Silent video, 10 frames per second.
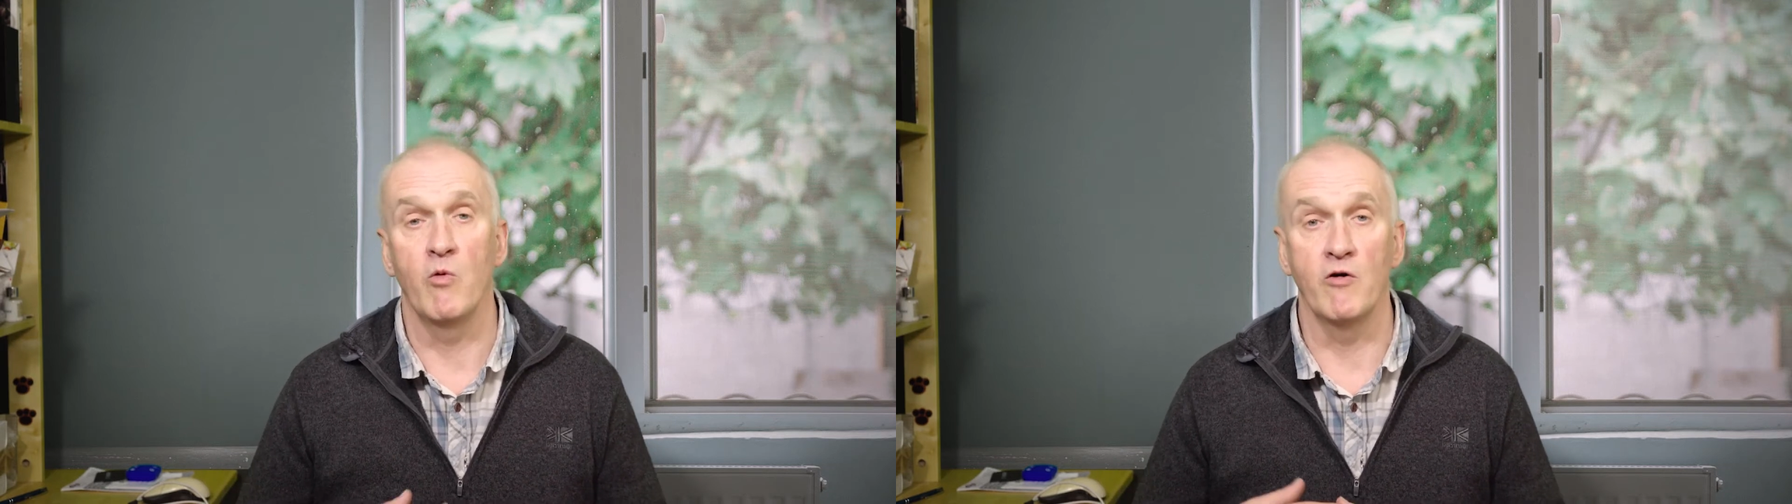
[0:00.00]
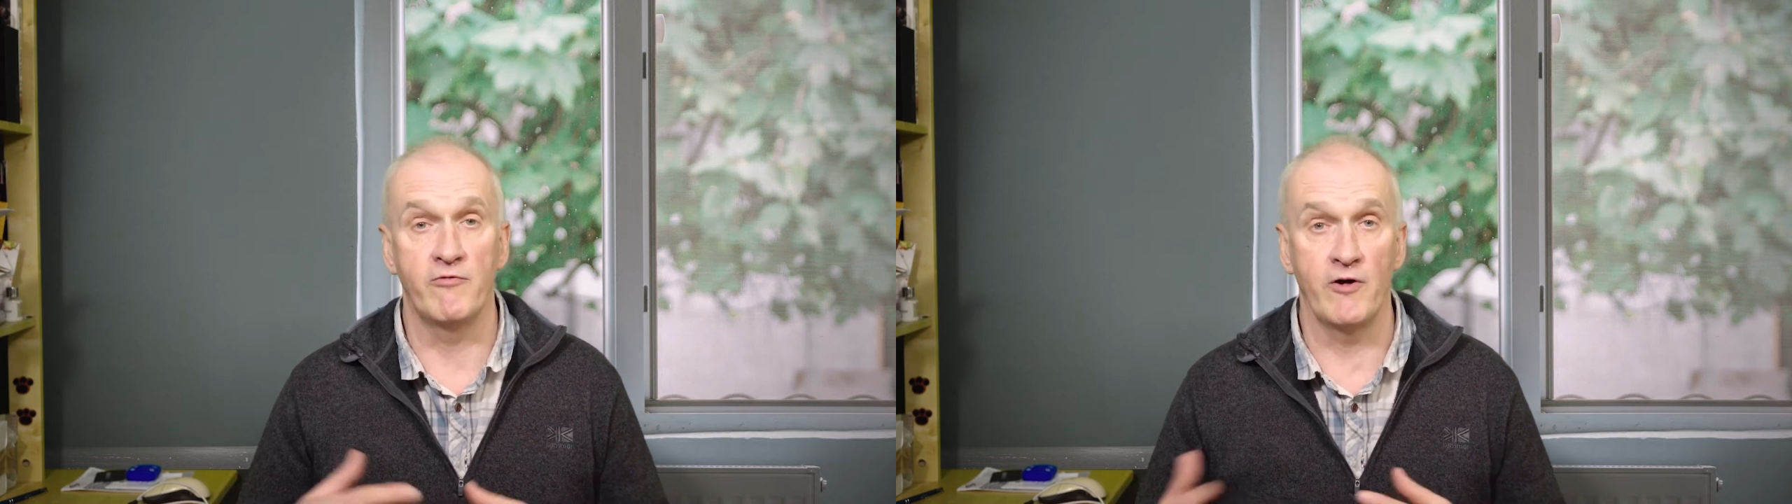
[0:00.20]

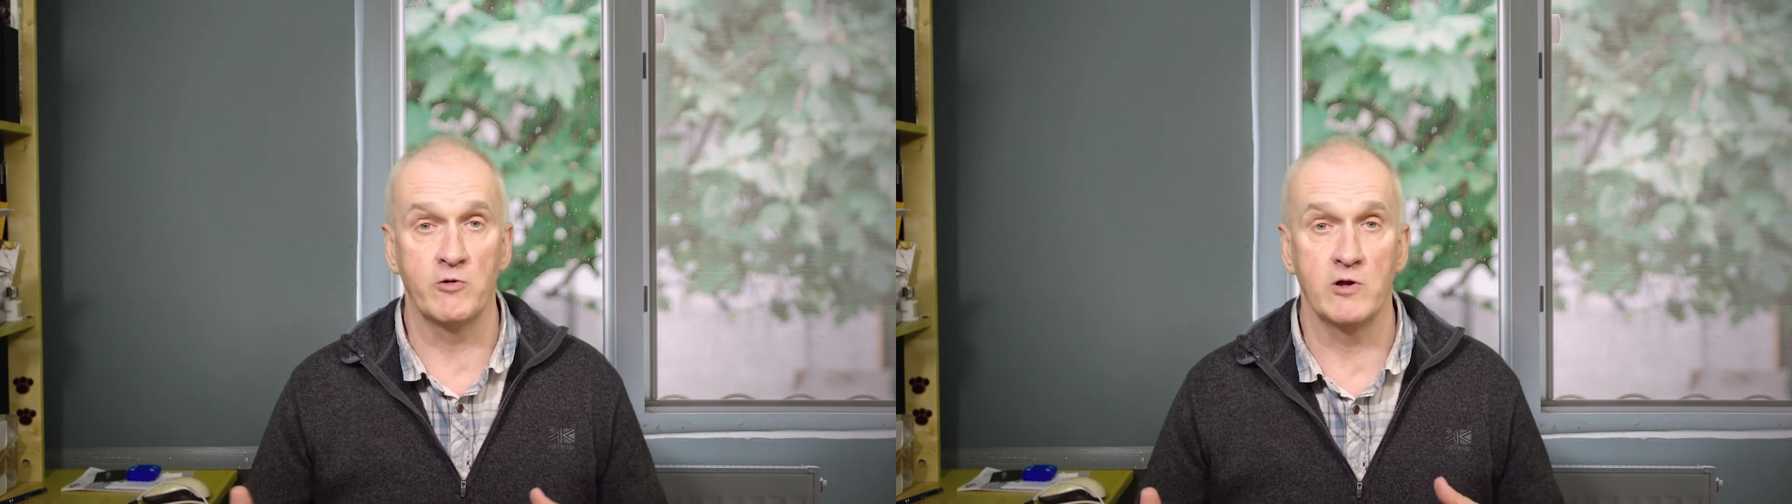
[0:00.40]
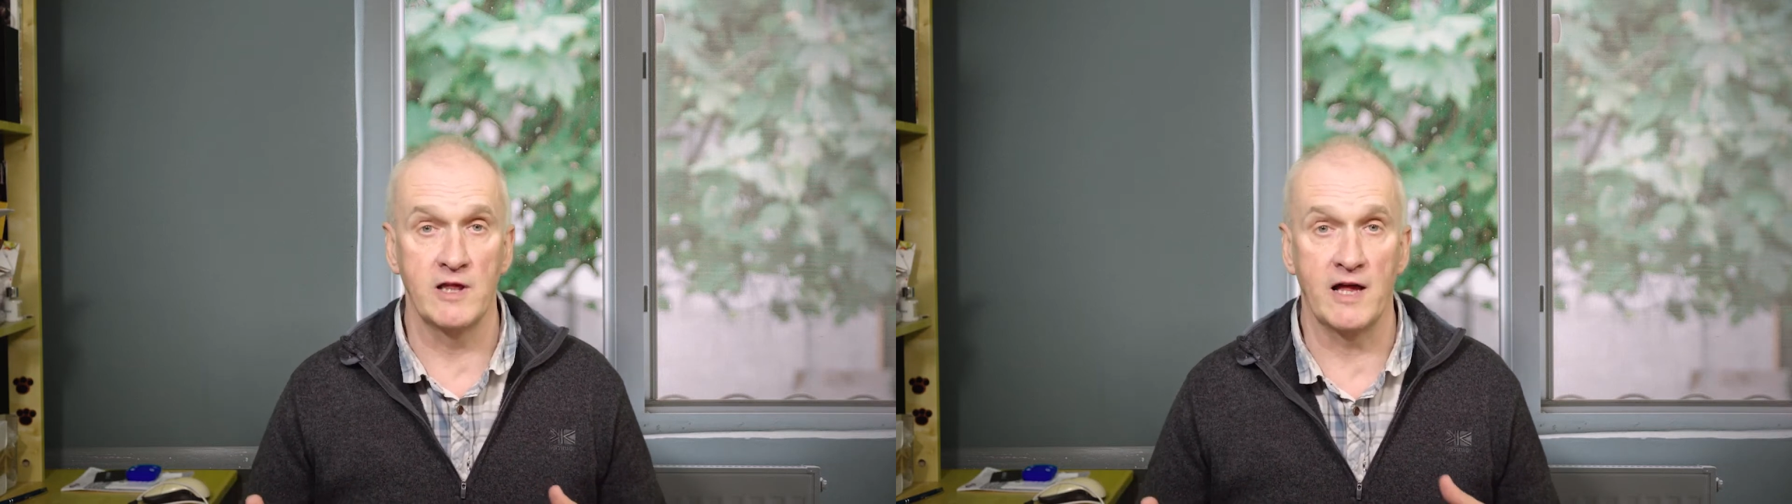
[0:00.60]
what
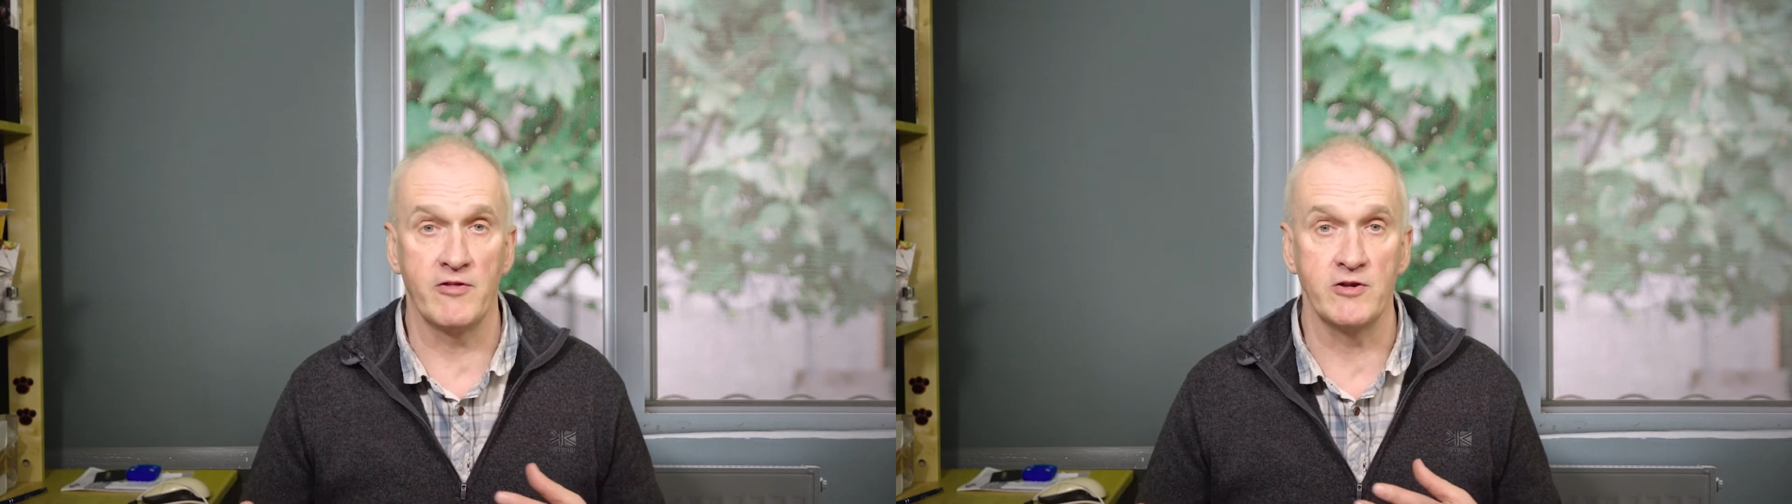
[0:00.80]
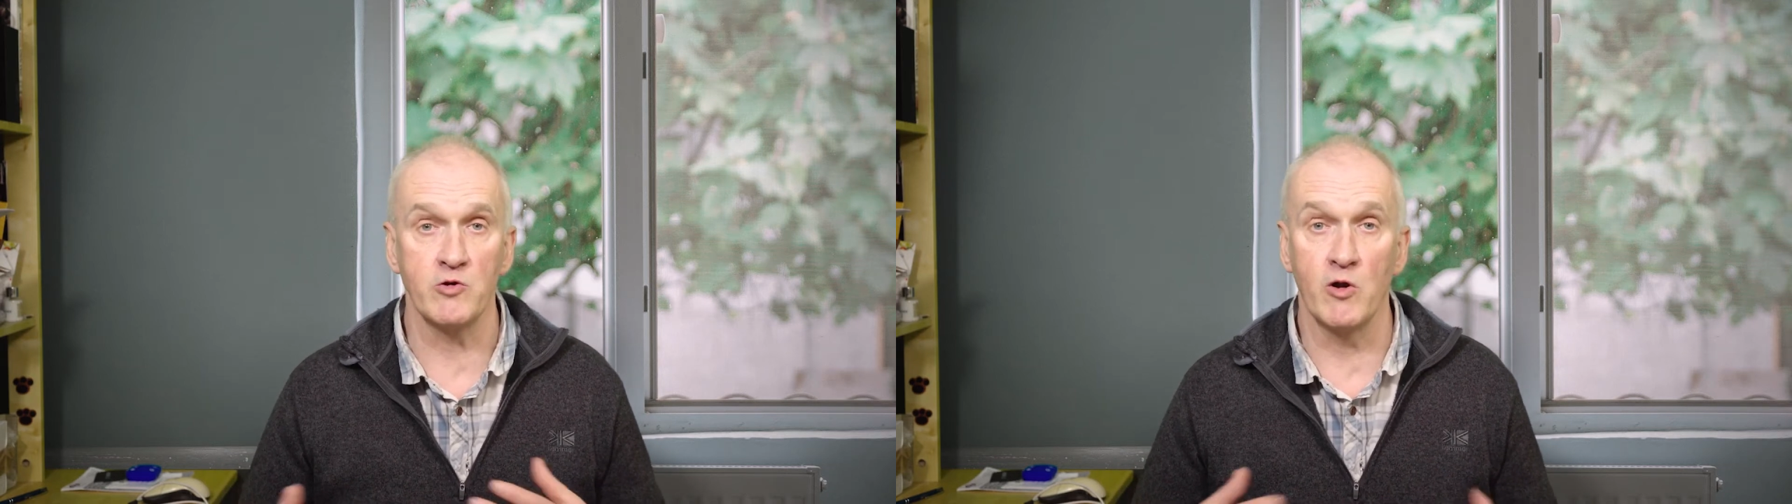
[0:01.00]
focal
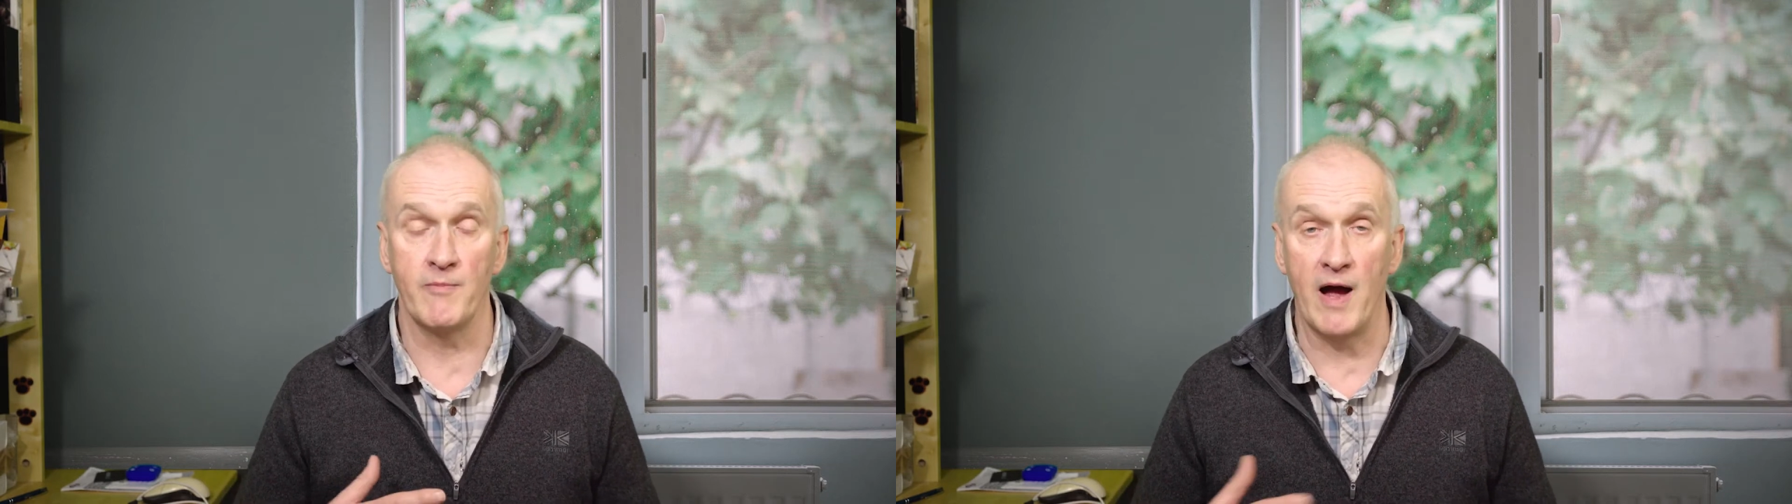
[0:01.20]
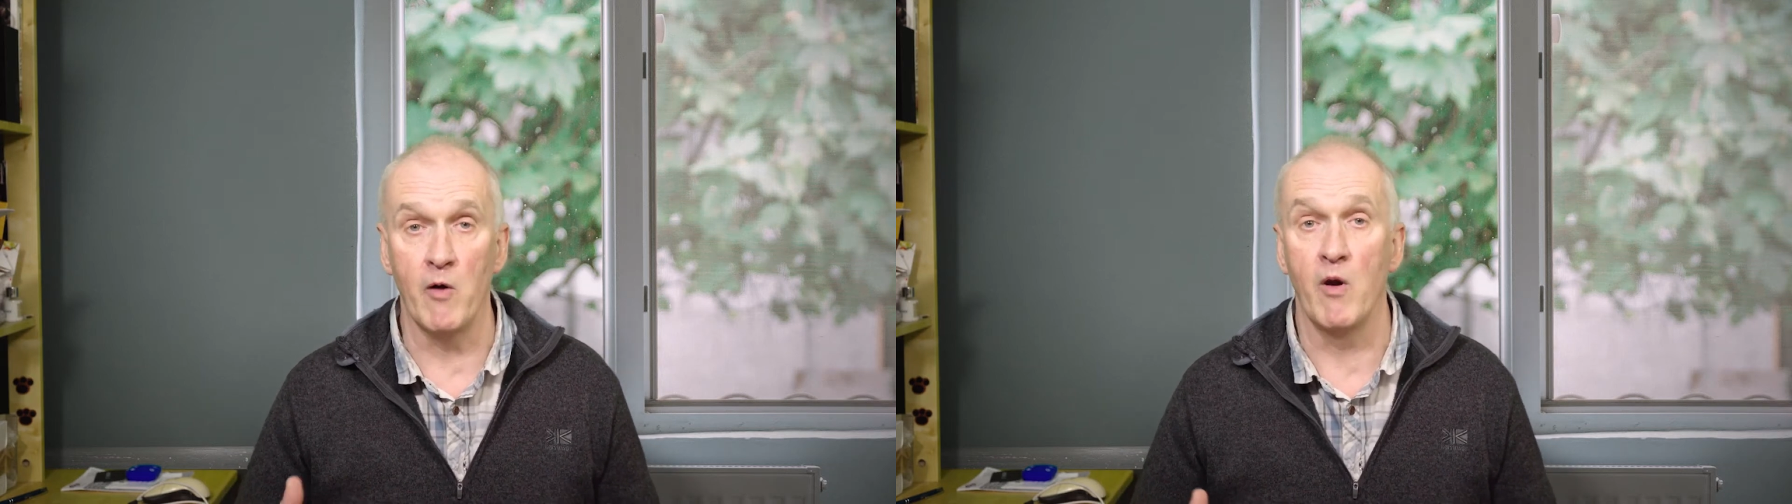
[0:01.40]
length is all
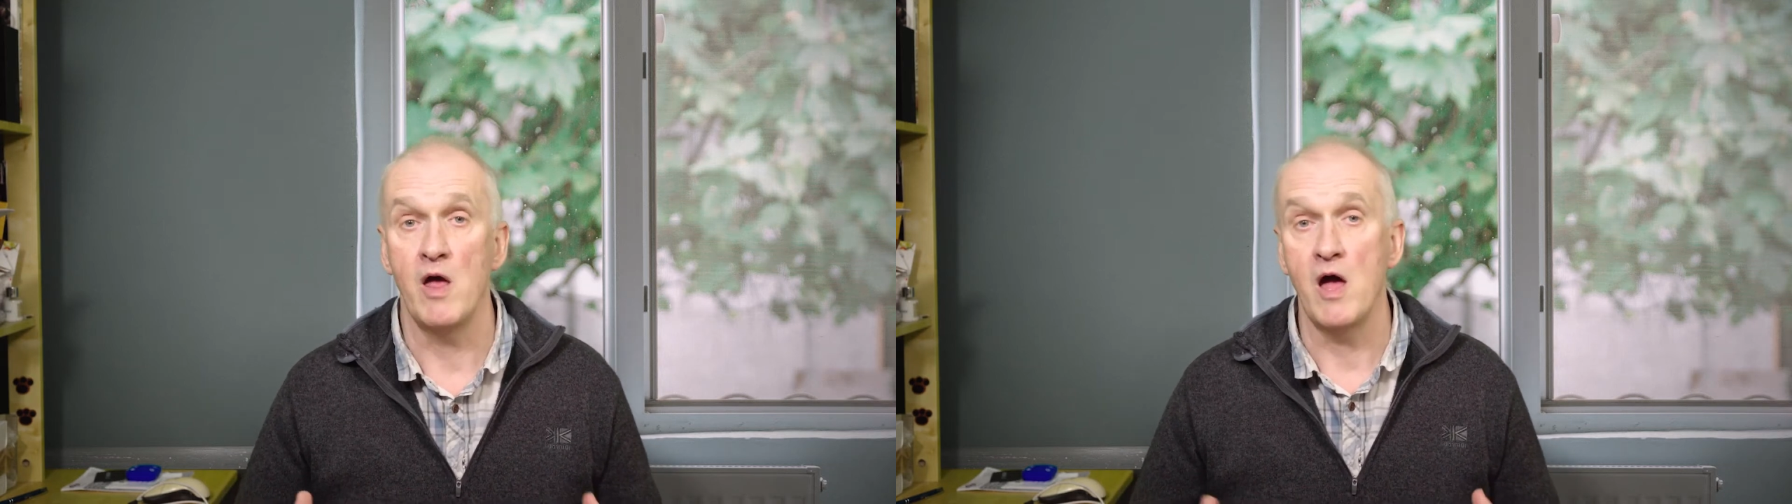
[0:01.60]
about